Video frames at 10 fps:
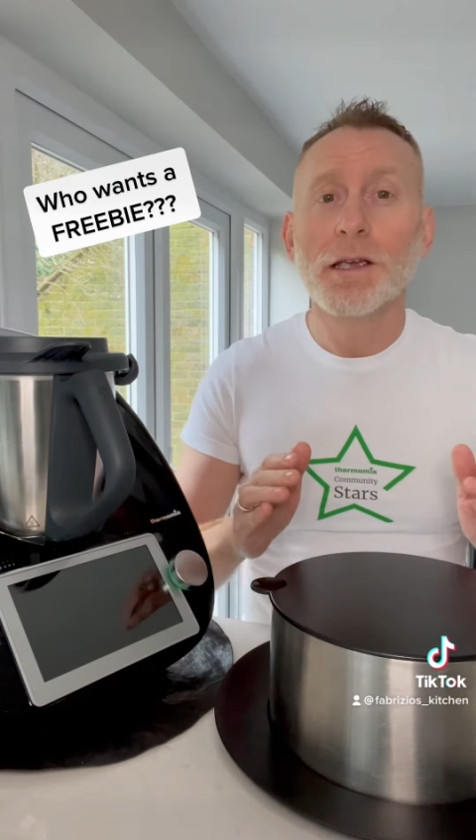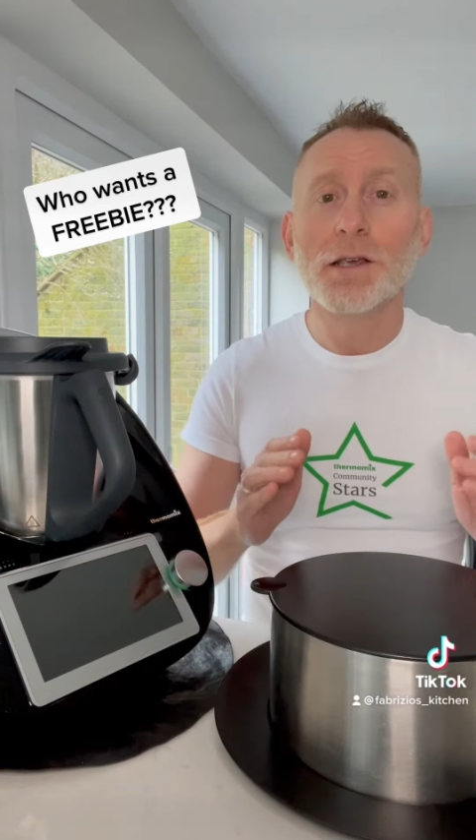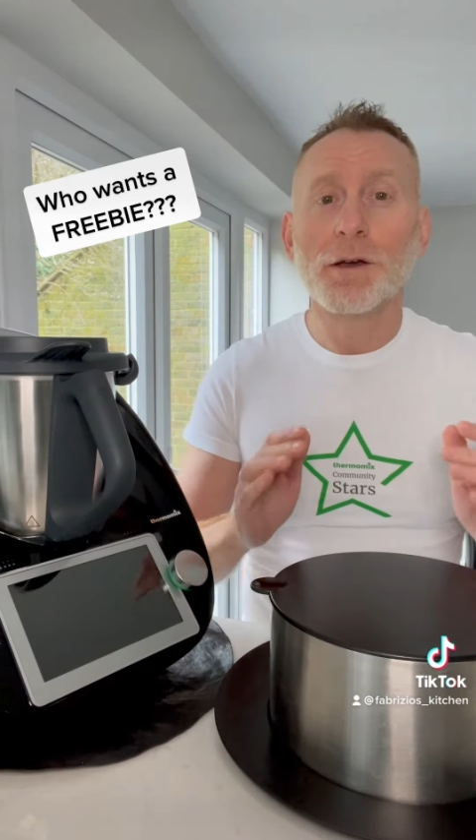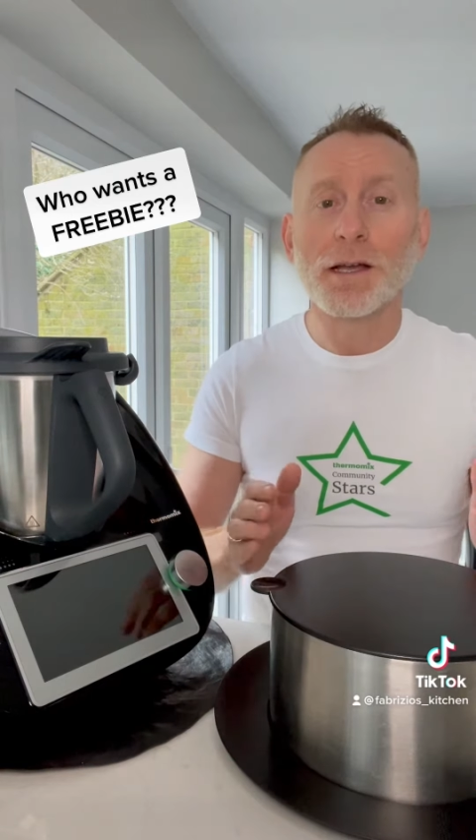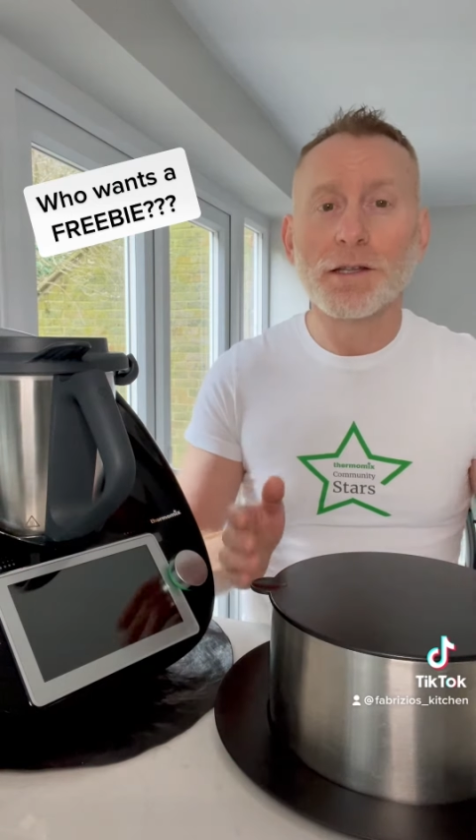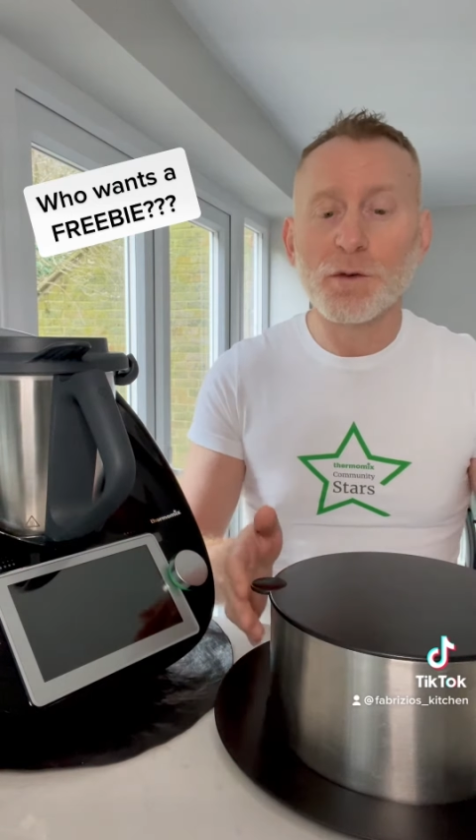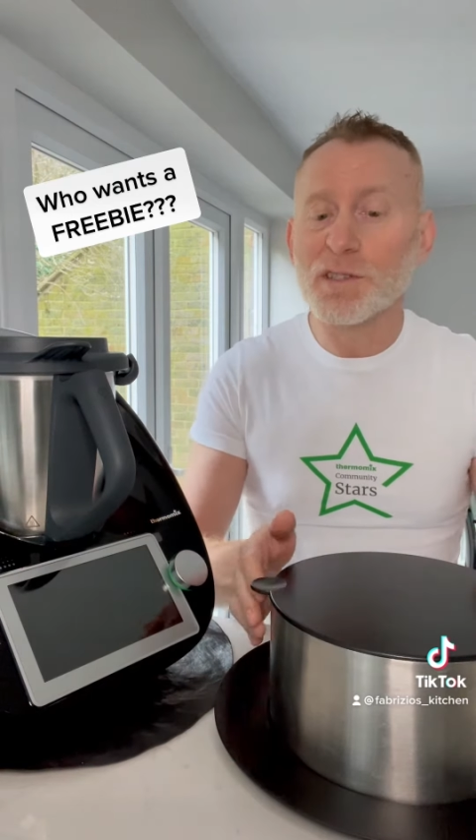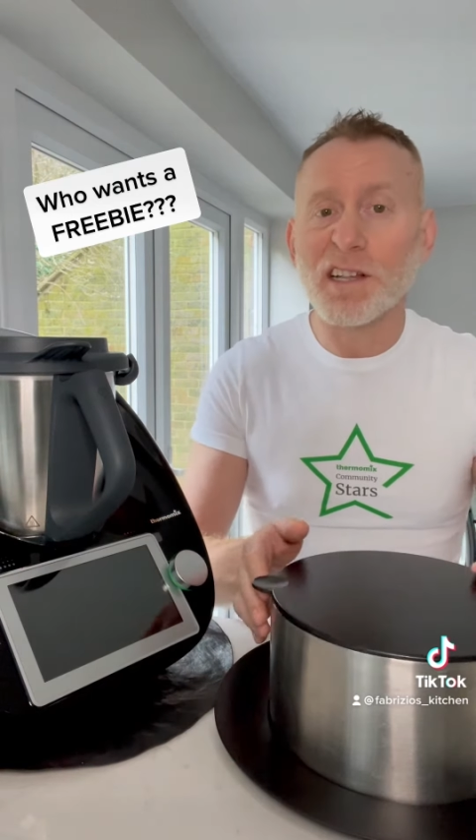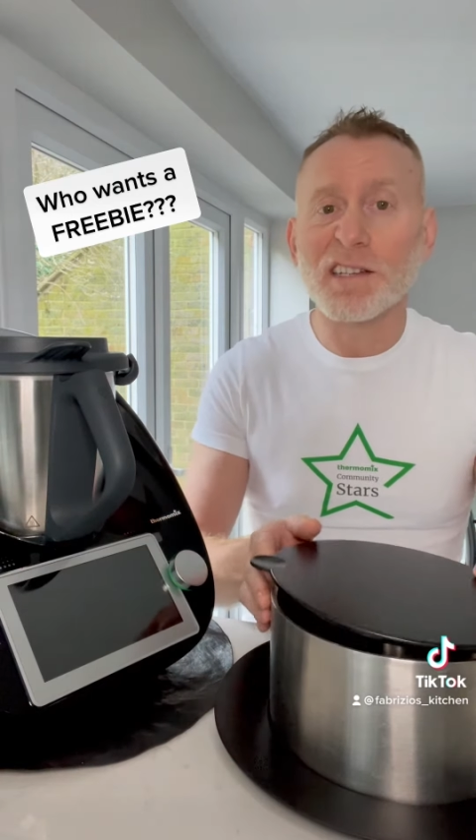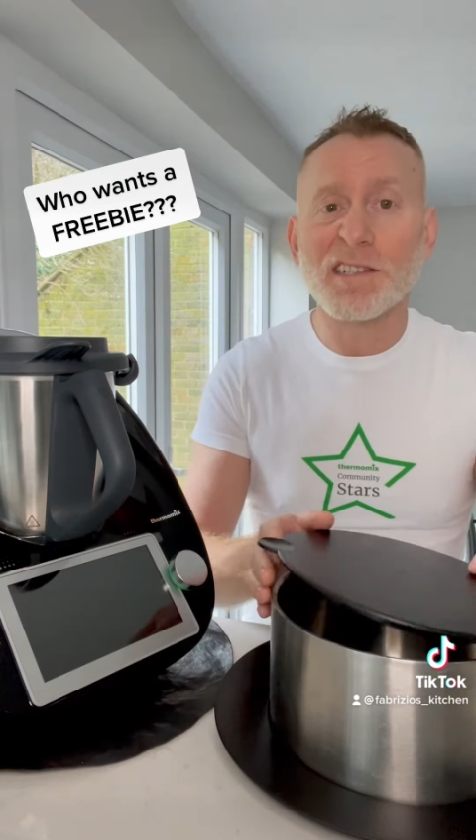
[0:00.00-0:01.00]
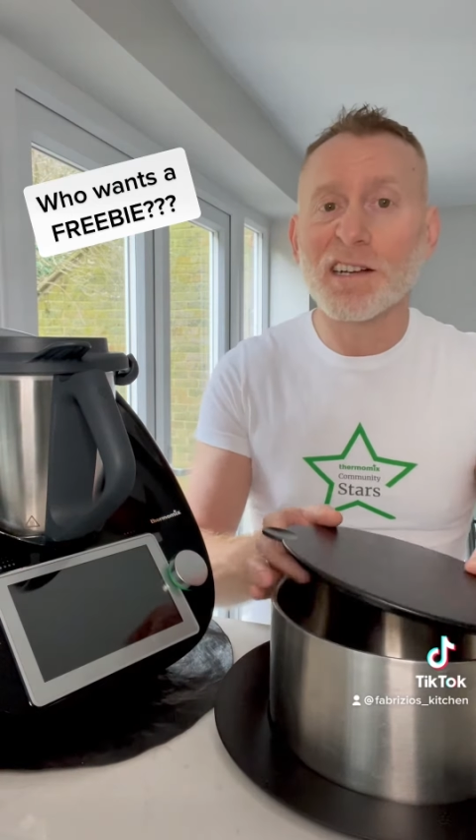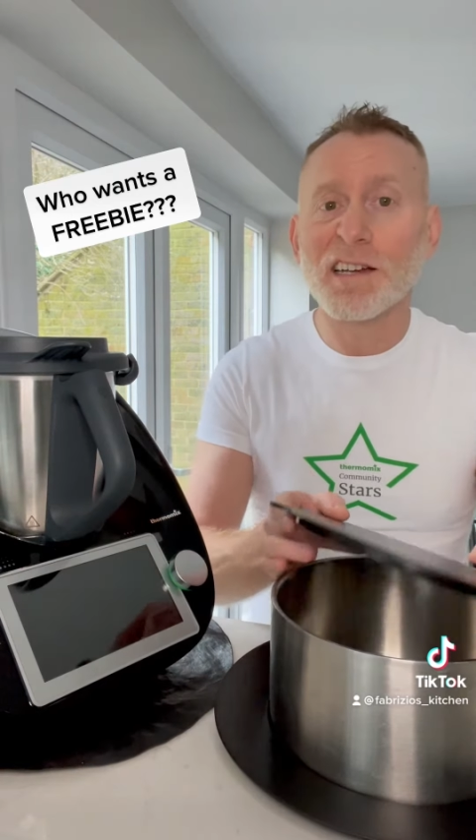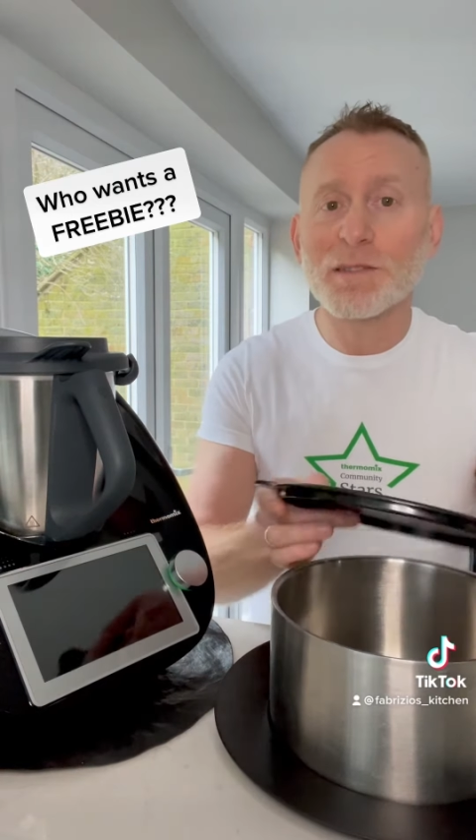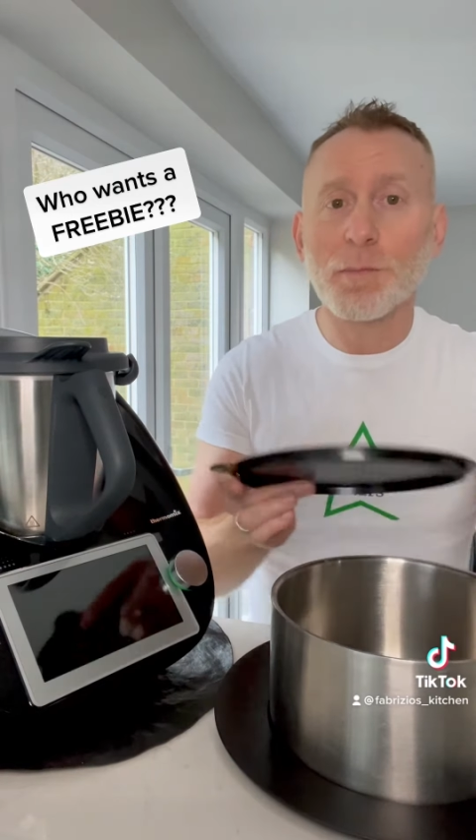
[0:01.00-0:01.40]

you can use it as an ice